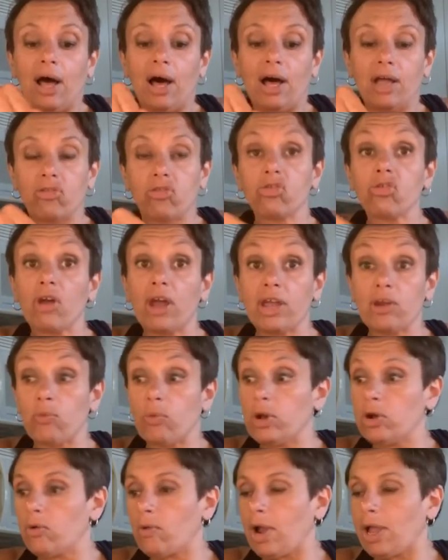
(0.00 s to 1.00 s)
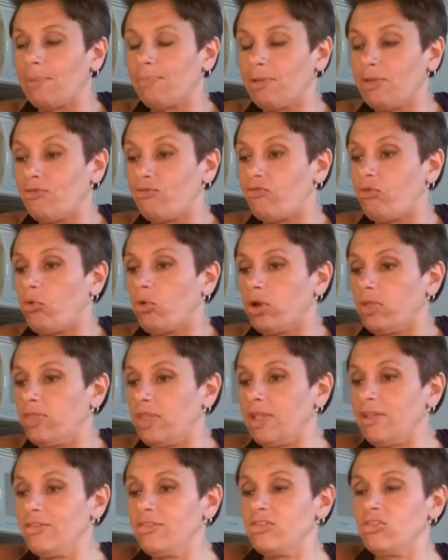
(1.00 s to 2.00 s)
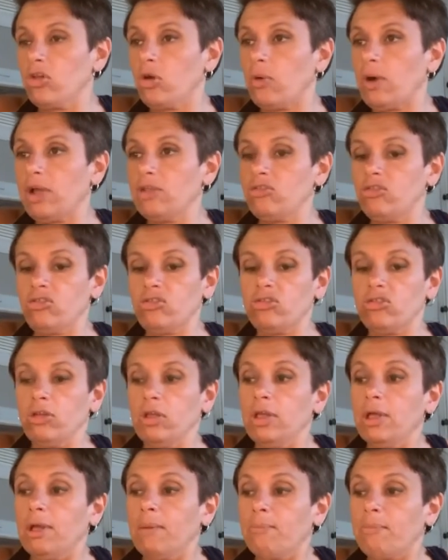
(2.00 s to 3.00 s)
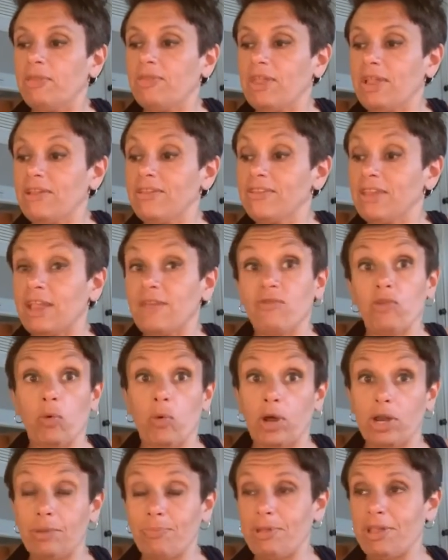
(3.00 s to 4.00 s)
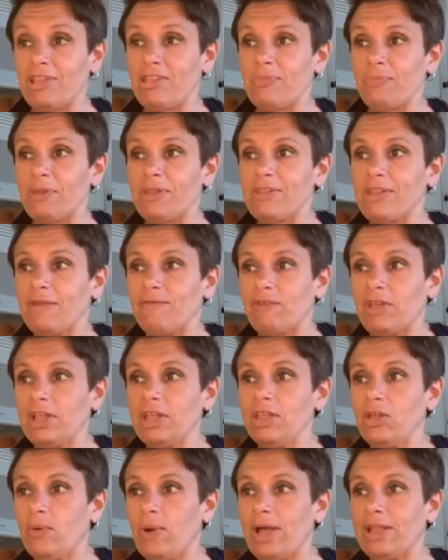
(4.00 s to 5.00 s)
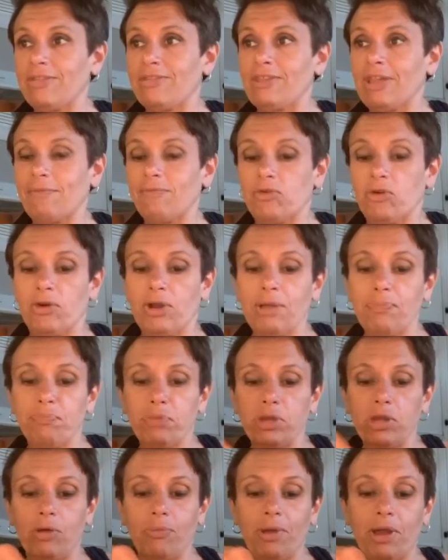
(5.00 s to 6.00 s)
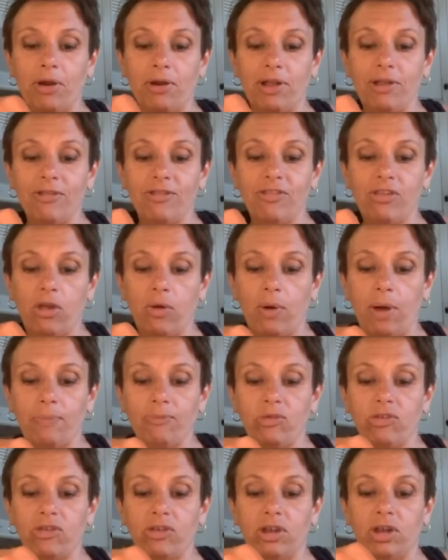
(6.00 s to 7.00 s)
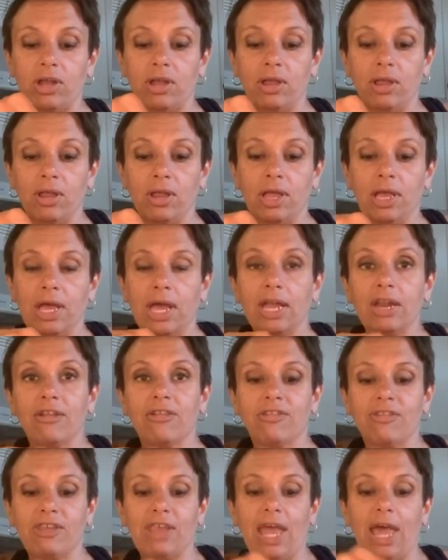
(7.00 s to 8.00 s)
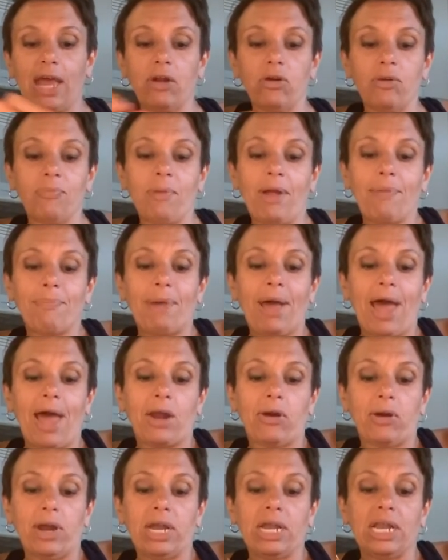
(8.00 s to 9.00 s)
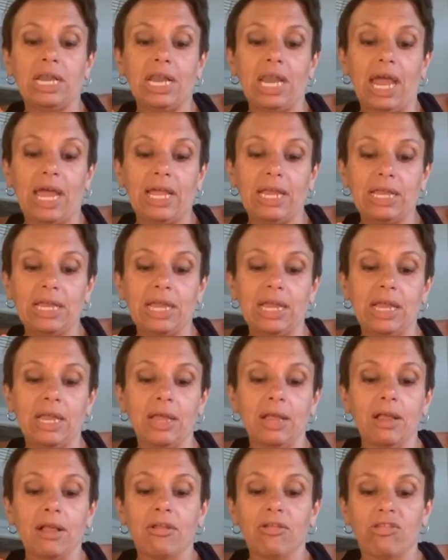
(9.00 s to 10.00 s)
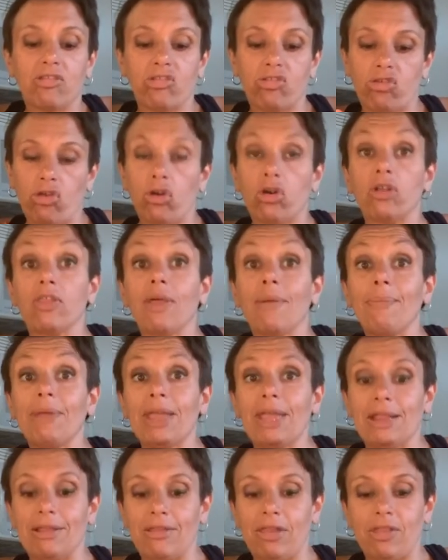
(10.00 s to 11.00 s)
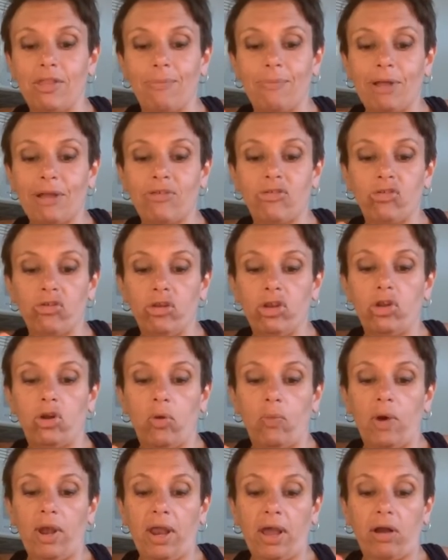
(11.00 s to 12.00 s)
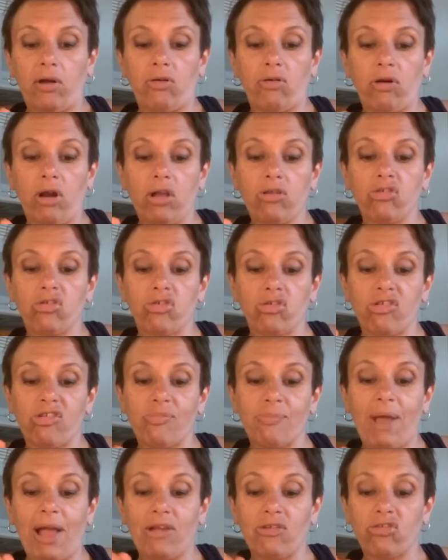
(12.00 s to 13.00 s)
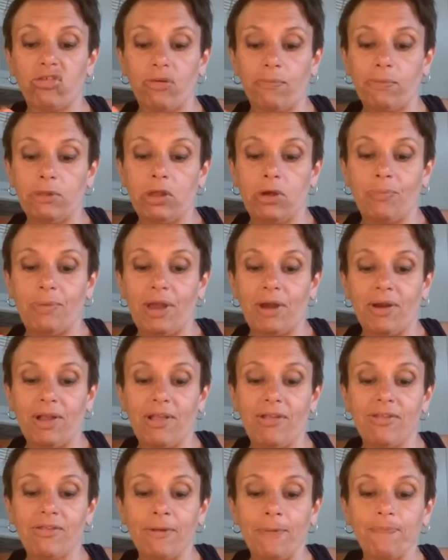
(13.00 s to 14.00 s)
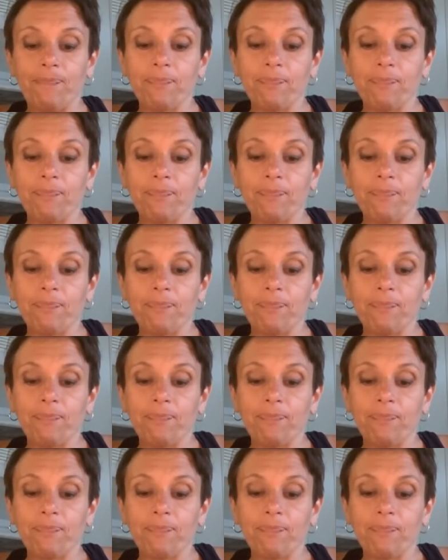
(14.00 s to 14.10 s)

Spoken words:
tried one right before this. So I just, but they say if you want to be specific, you add 7 or 8 blueberries. So I'm just gonna kind of scatter my batter and lightly stir them into the mixture. You don't want to crush or smash your blueberries.